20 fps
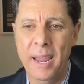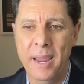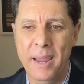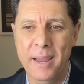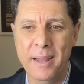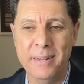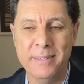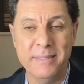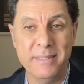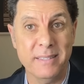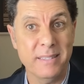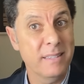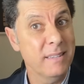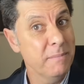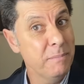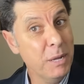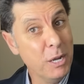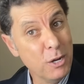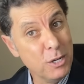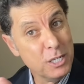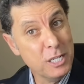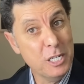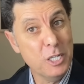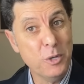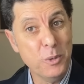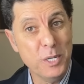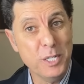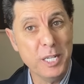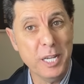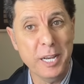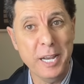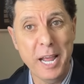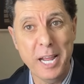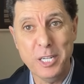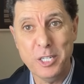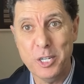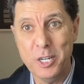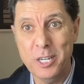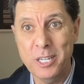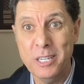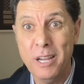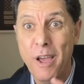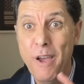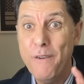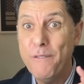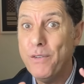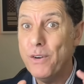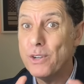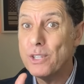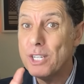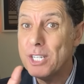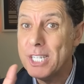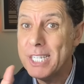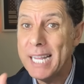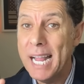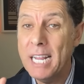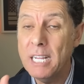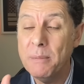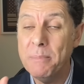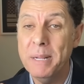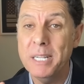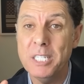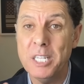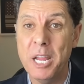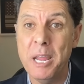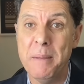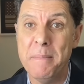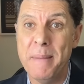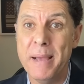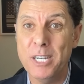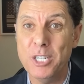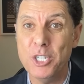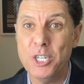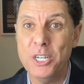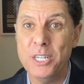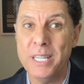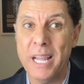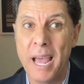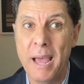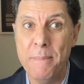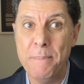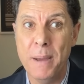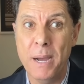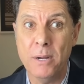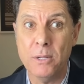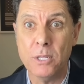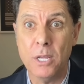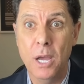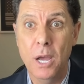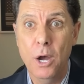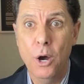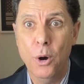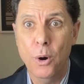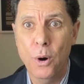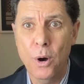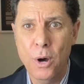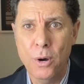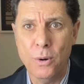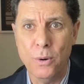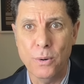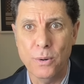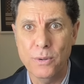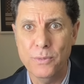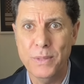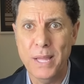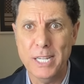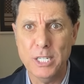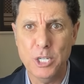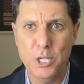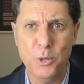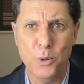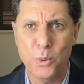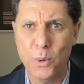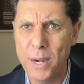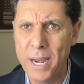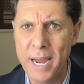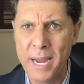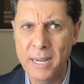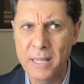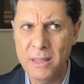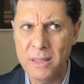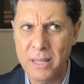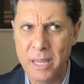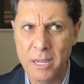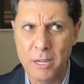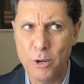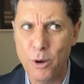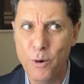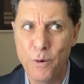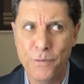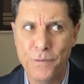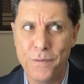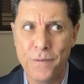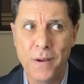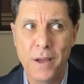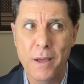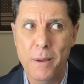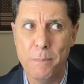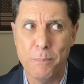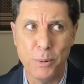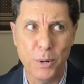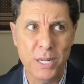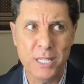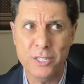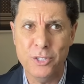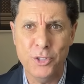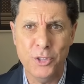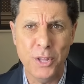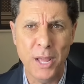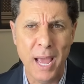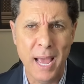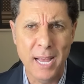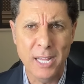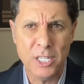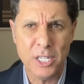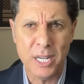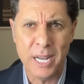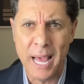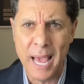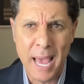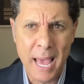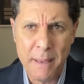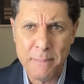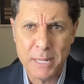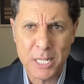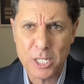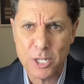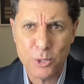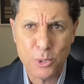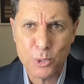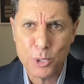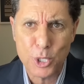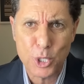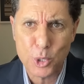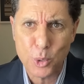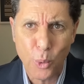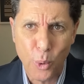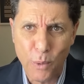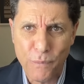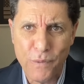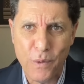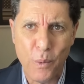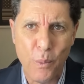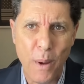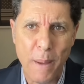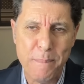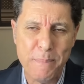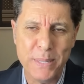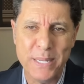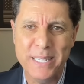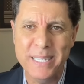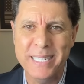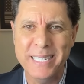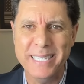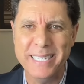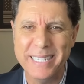And because his resignation for the statements he mentioned about, oh, does Ukraine think of Britain as an Amazon store for weapons?